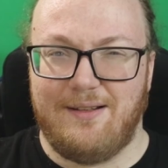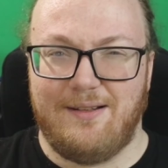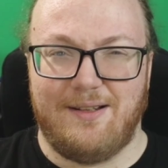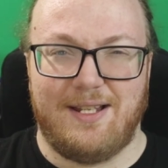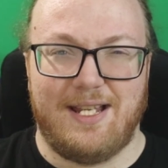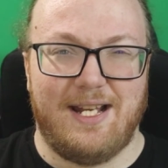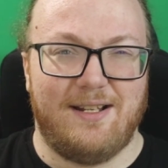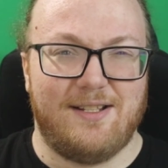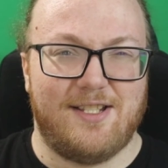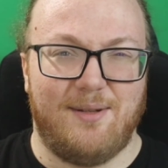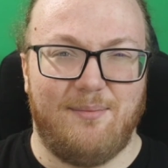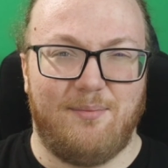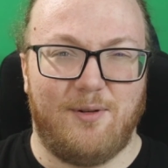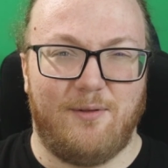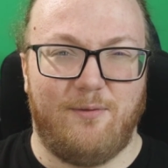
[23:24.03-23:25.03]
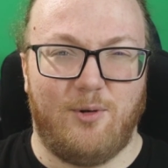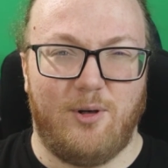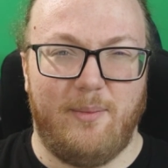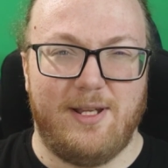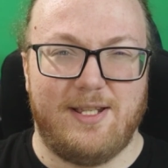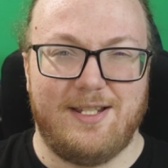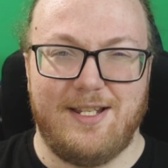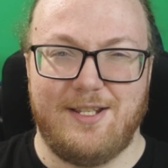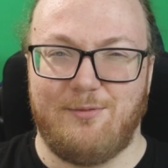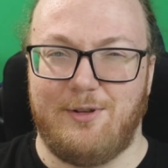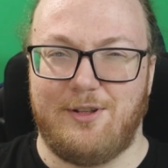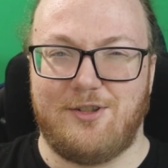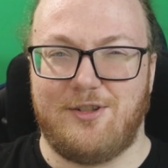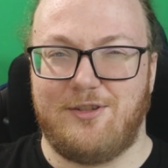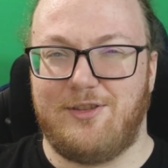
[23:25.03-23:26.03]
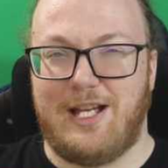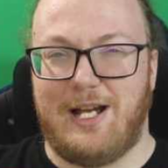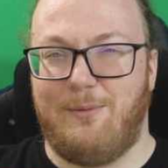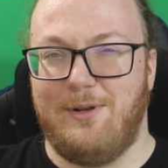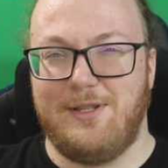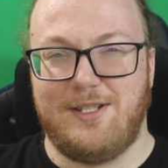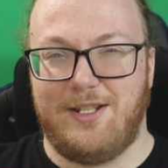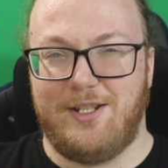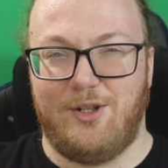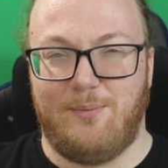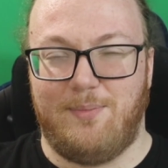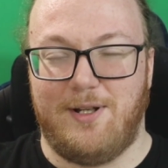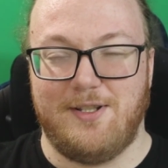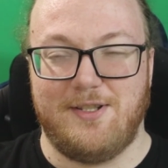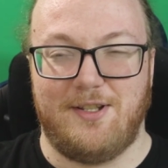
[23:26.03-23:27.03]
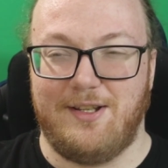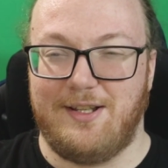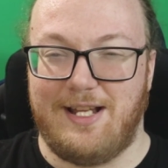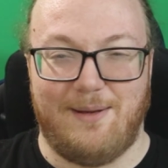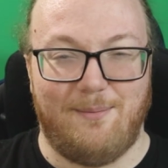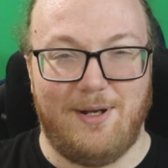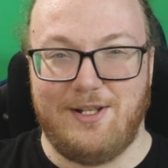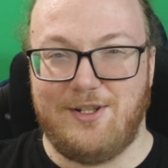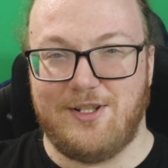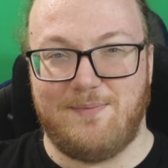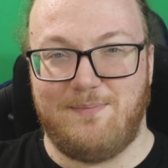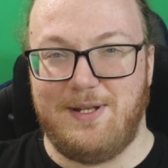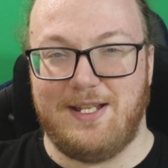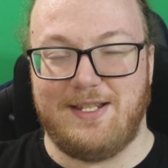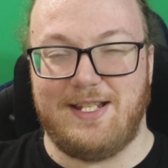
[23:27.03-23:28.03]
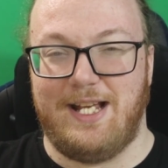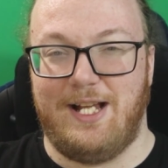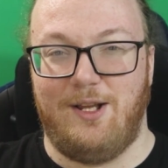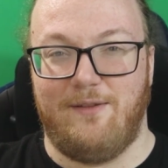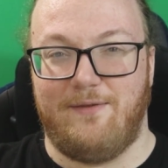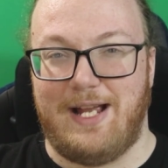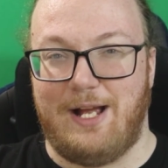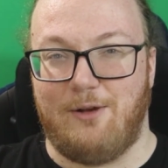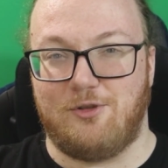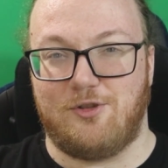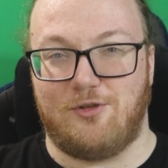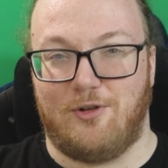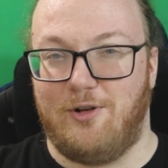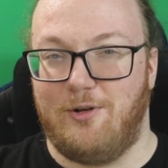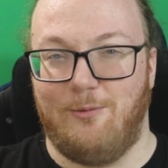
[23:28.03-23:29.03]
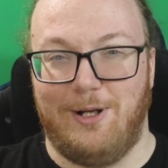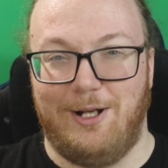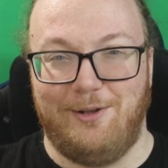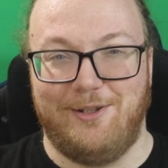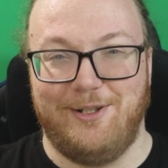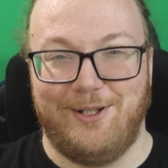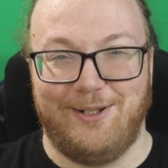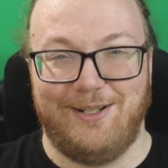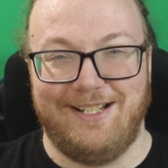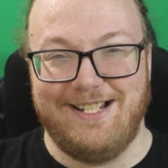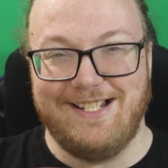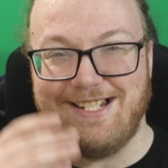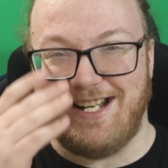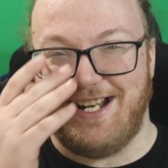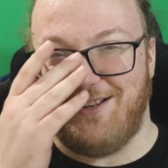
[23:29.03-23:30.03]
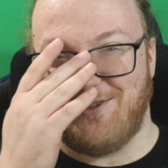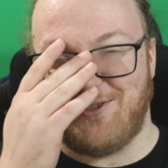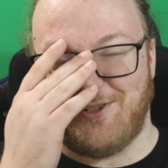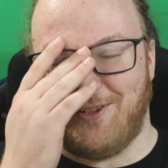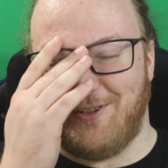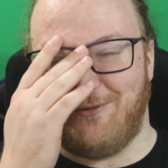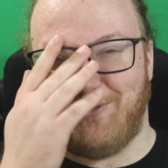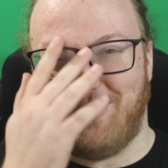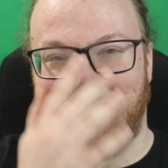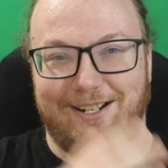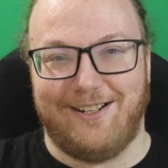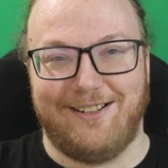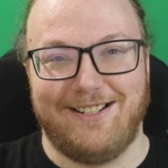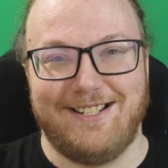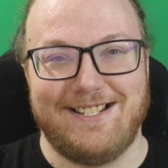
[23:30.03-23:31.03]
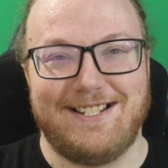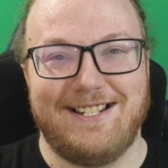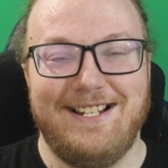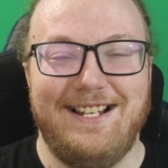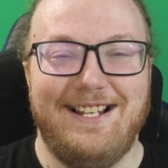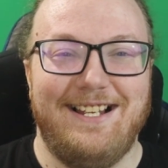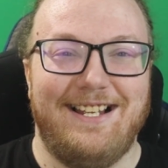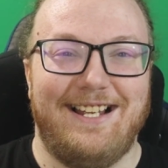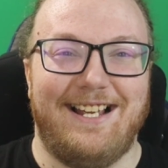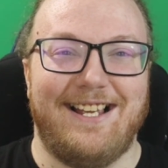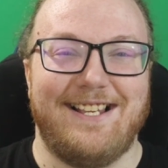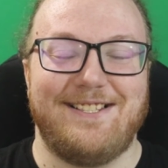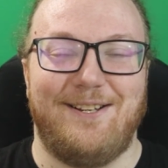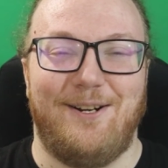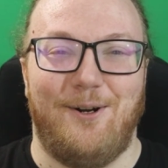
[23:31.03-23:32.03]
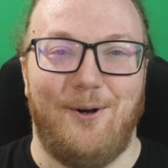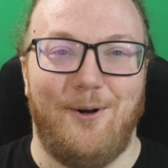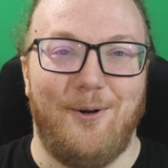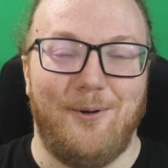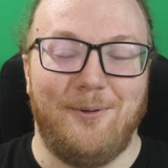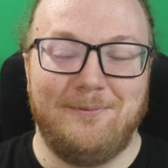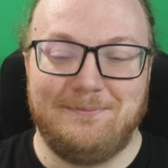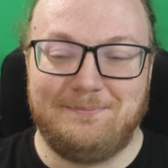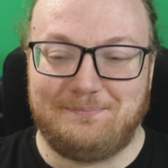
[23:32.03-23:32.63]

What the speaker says: get some performances, which that one's a little puzzling. That might just be a tell of how strong Welder is and how strong Fire is as a whole.